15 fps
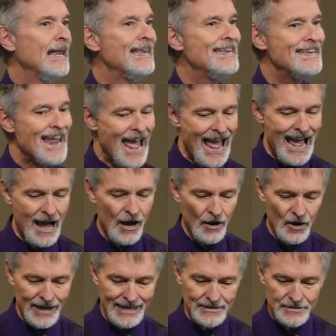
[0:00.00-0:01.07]

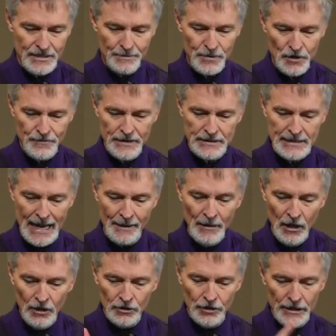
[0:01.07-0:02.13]
Now is the perfect time.
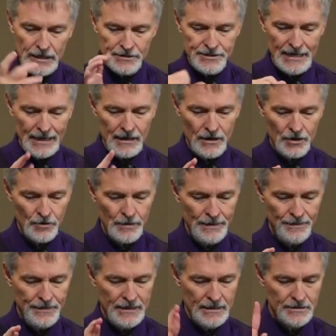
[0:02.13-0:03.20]
Look at 2
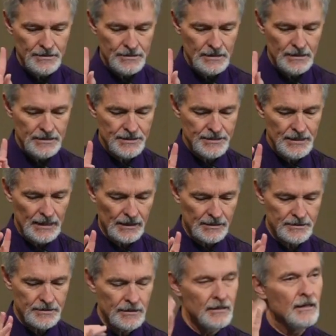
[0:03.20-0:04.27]
Corinthians
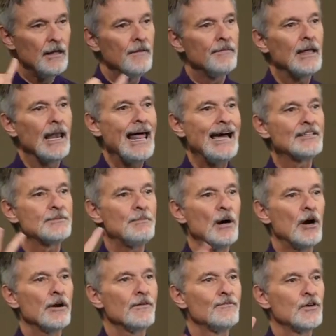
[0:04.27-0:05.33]
6, the last
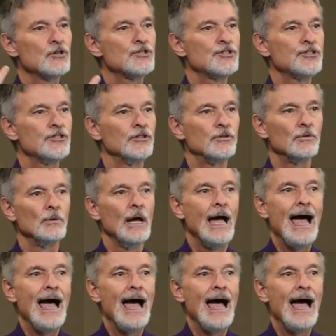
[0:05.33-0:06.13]
part of verse 2.